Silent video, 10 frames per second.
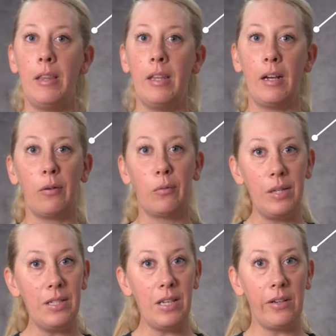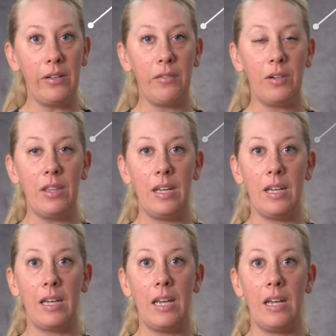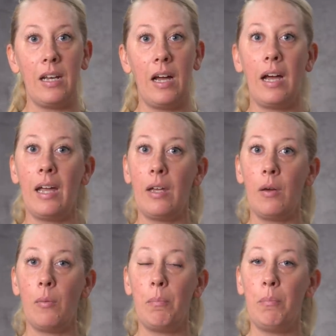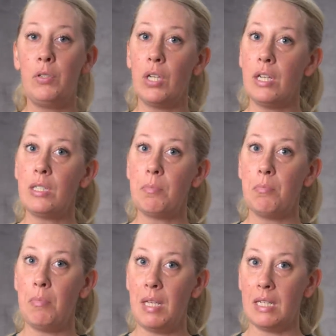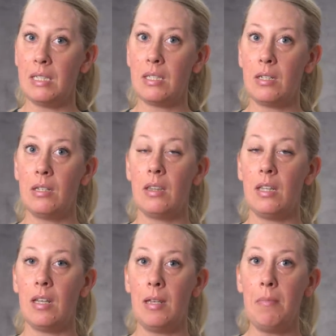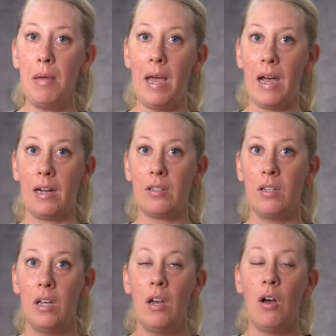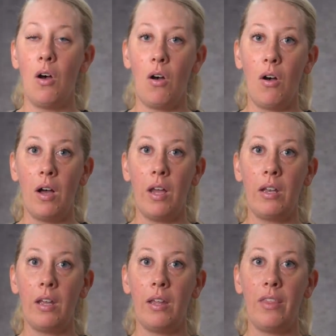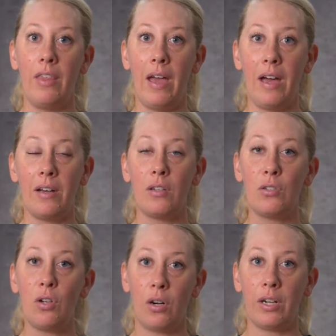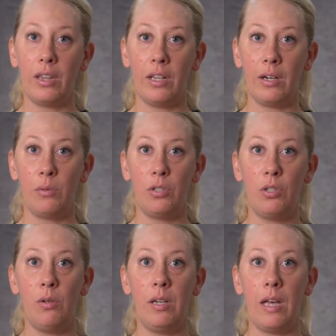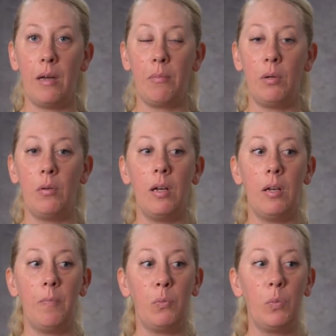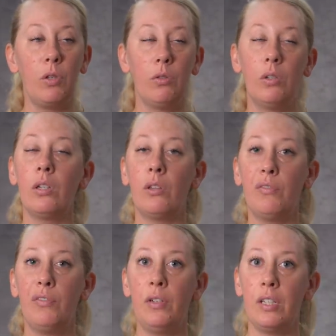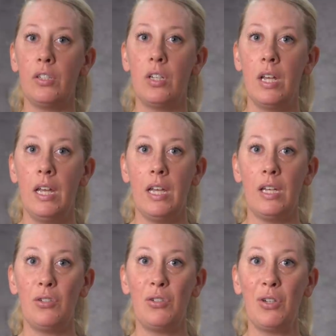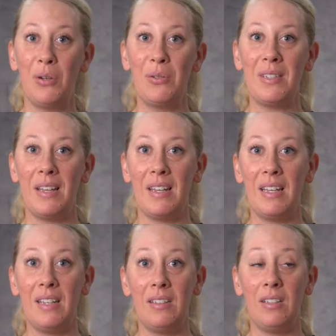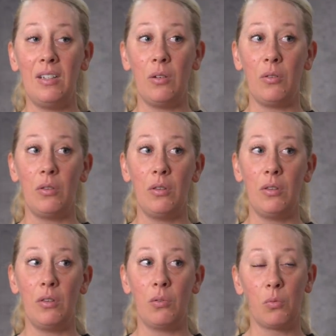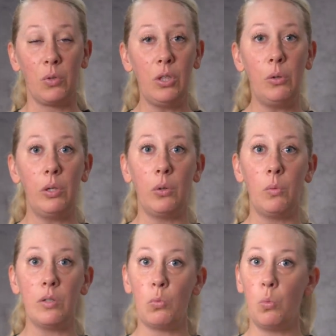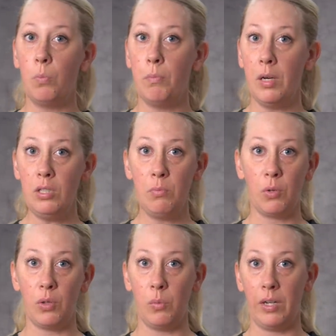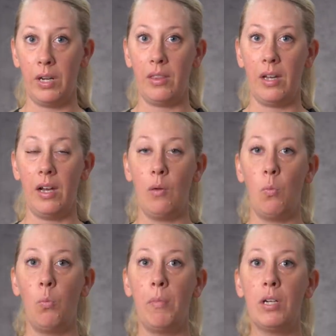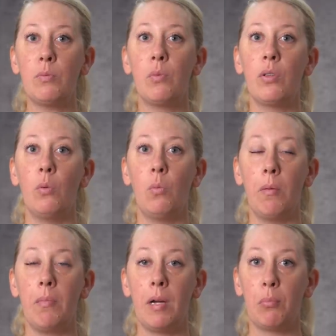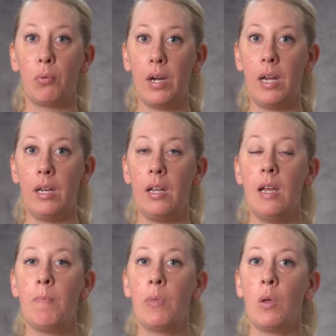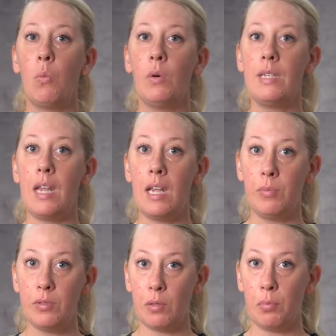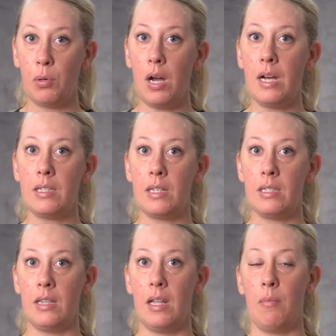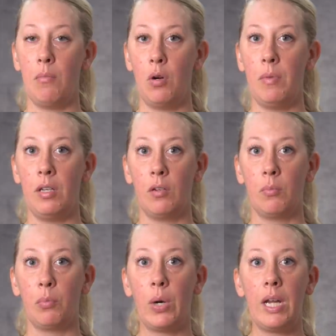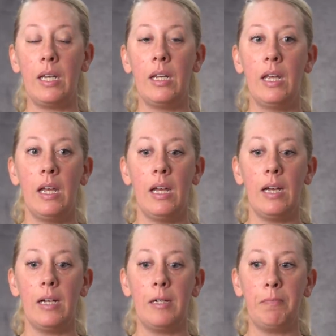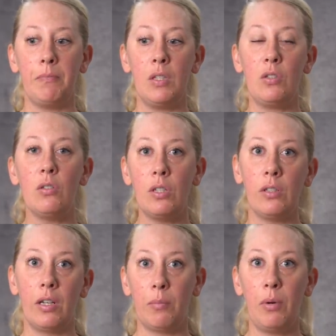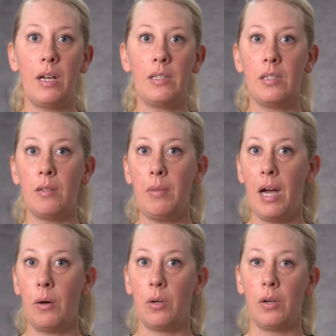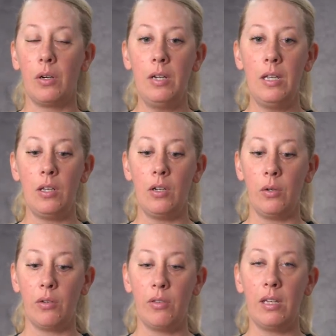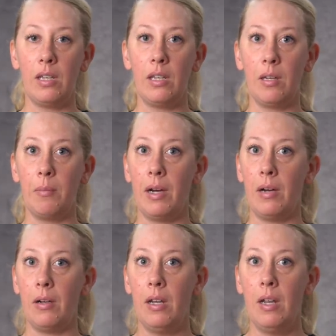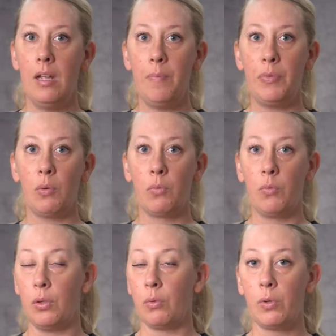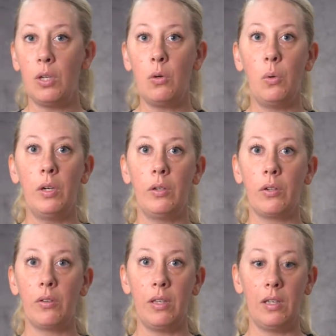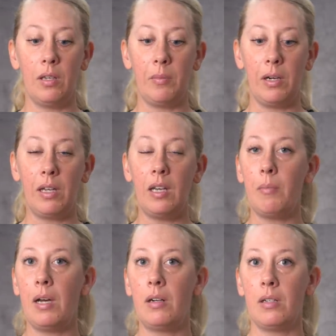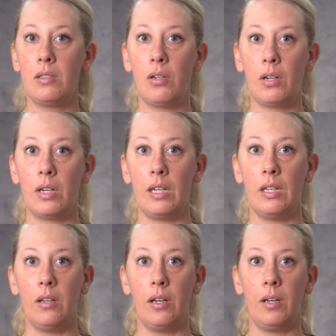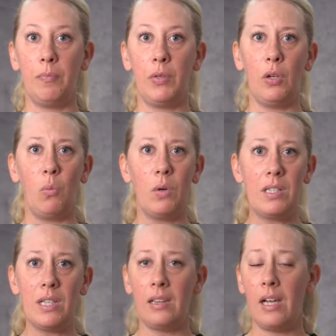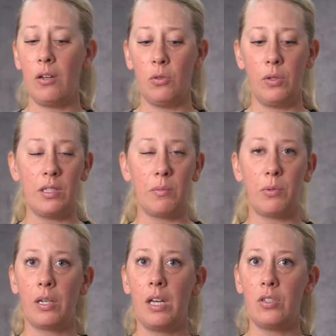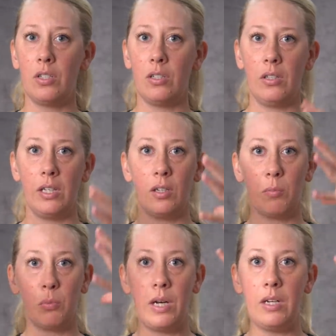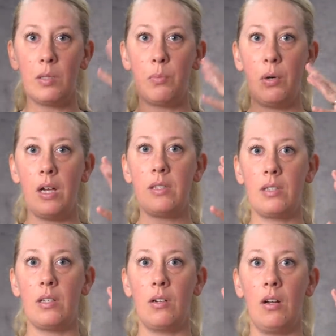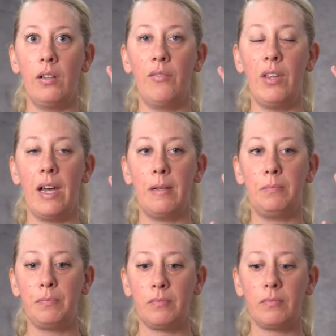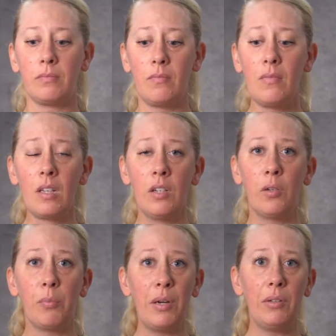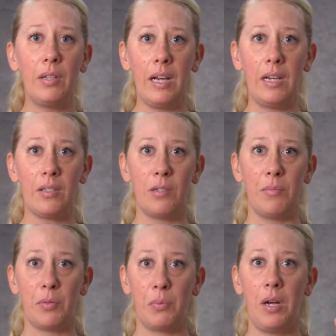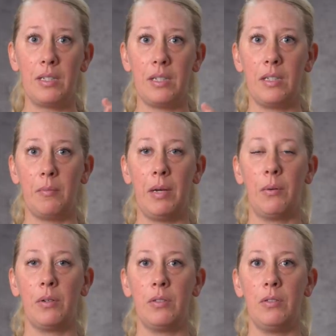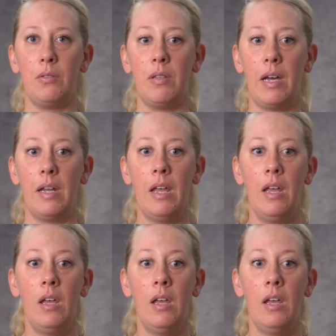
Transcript: and then I resettled everything and I just missed the impact on that target that I was shooting at. But um, when you look at the footage, it shows that it, you know, the recoil was much more than what I thought and much more than what my brain was able to process in that moment. Your brain um, is using a lot of processing power. You know, you're thinking about the, the recoil, you're thinking about getting back on target. Um, you know, what's that loud noise, the percussion? Like your brain is processing all of that. And your brain only has so much processing power to do that.